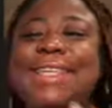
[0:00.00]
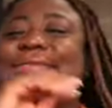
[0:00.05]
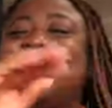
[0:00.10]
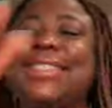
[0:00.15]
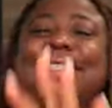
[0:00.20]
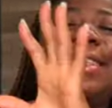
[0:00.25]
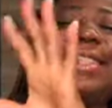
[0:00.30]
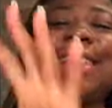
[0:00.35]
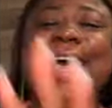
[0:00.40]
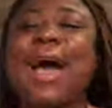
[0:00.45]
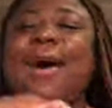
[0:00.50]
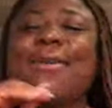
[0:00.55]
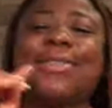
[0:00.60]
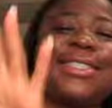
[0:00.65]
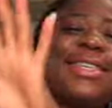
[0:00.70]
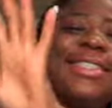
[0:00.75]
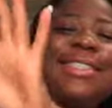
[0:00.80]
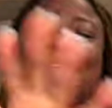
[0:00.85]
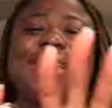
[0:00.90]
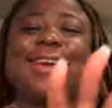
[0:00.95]
litting
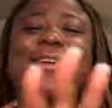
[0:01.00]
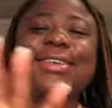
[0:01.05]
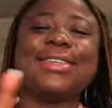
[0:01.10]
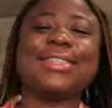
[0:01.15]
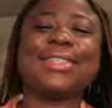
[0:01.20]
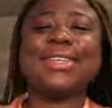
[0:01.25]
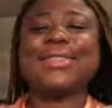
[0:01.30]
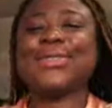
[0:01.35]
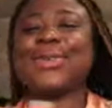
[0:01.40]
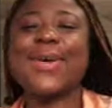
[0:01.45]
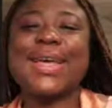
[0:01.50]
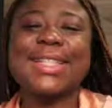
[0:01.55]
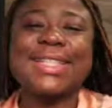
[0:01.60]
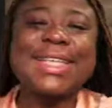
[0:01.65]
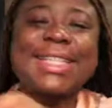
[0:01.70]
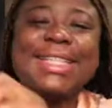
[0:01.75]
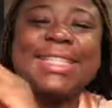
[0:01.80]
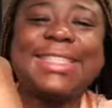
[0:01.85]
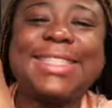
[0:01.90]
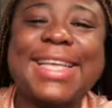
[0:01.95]
out in Lagos. It's
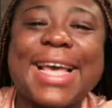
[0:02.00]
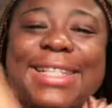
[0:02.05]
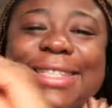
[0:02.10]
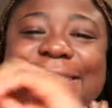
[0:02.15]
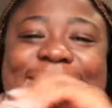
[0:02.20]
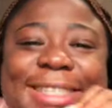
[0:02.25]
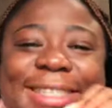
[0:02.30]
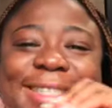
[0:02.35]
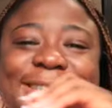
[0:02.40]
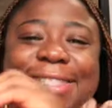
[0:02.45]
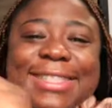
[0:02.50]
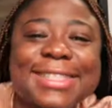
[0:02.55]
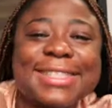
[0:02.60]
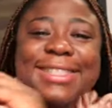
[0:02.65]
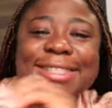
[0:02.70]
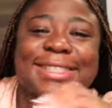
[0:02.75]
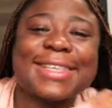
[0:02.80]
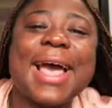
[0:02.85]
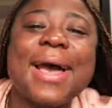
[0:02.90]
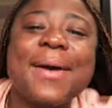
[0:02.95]
already dirty
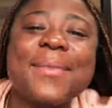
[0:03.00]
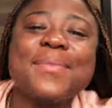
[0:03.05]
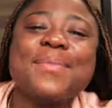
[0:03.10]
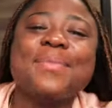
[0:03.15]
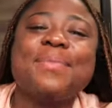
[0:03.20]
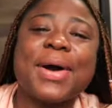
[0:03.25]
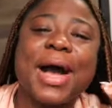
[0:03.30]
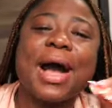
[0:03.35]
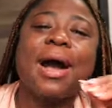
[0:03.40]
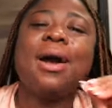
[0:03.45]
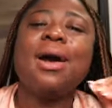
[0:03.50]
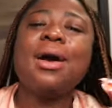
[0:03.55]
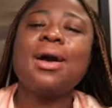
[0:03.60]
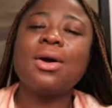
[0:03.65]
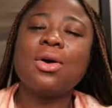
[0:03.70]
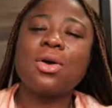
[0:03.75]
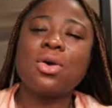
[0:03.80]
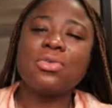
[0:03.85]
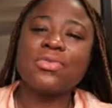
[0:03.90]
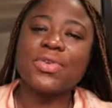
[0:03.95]
December,
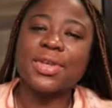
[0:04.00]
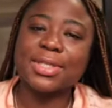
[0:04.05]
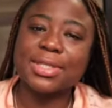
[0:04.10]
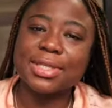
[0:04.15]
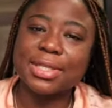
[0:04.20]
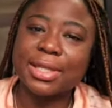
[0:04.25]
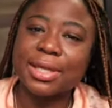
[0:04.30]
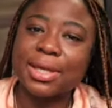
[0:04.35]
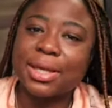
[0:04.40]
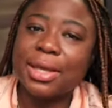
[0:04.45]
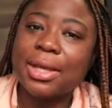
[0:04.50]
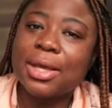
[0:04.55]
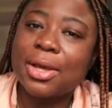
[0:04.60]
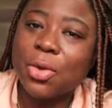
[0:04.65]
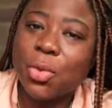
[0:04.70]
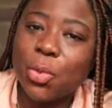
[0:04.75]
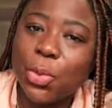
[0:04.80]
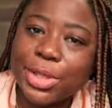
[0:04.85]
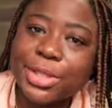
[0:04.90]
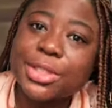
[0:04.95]
obviously,
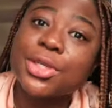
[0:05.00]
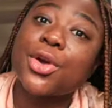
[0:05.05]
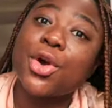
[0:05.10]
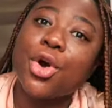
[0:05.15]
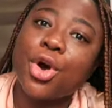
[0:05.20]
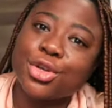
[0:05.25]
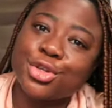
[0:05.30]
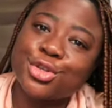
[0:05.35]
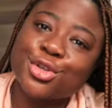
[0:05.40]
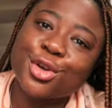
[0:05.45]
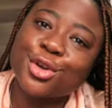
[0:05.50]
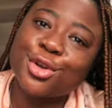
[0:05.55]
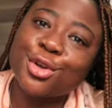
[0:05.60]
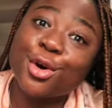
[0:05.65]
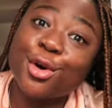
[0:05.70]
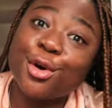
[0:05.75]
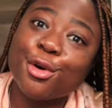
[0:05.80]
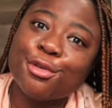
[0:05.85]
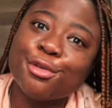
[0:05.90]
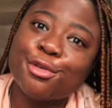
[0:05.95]
with caution
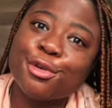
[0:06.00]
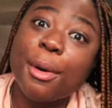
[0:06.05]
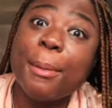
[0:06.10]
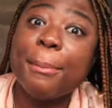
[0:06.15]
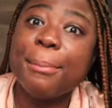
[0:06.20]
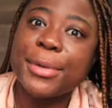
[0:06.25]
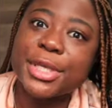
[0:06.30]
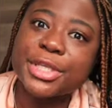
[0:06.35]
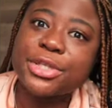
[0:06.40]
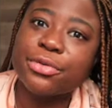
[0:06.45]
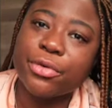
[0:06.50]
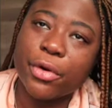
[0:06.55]
of Miss